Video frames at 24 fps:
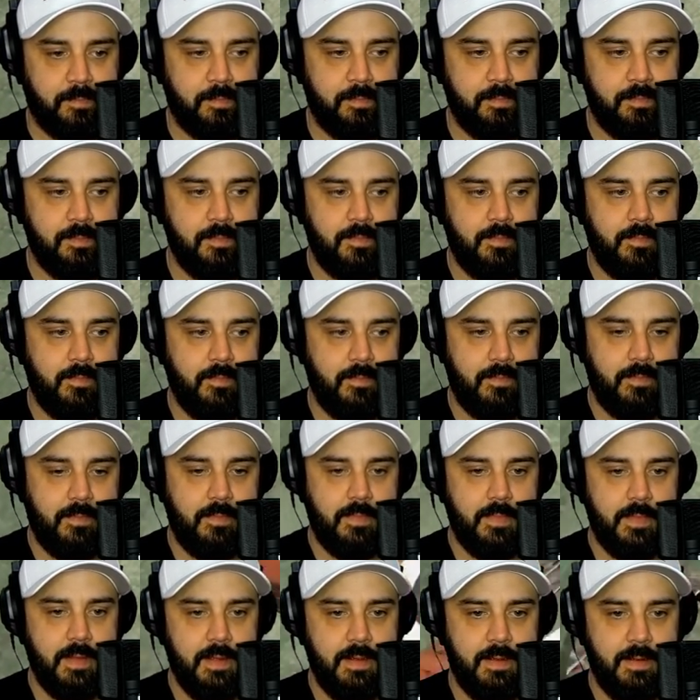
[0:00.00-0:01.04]
All right, boy. Here you
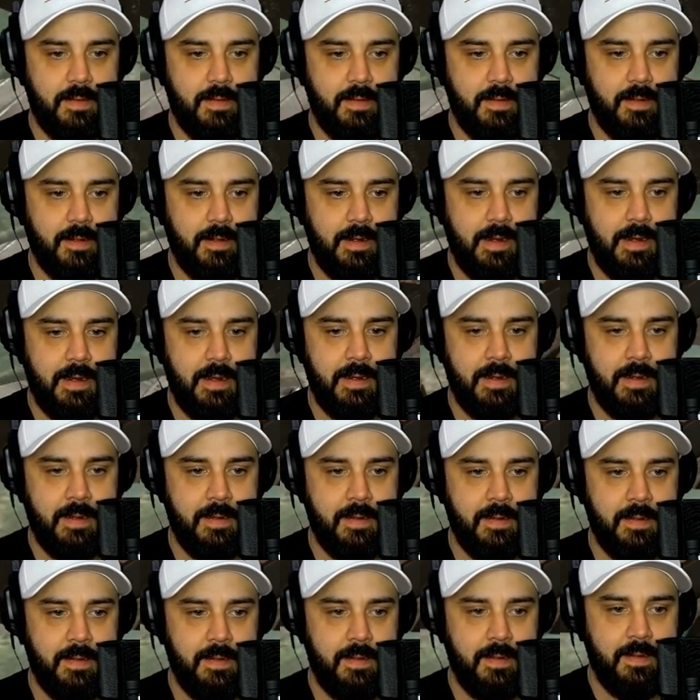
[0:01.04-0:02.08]
go. All right.
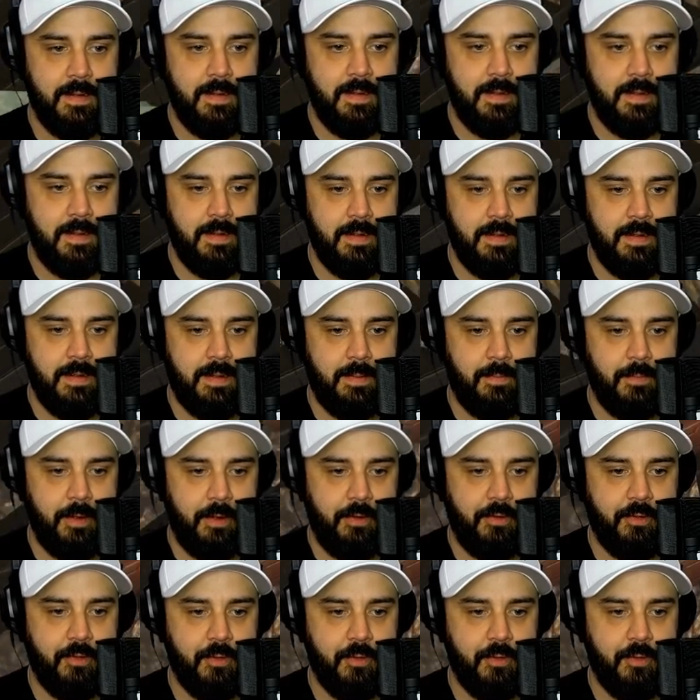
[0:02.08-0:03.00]
I'm gonna just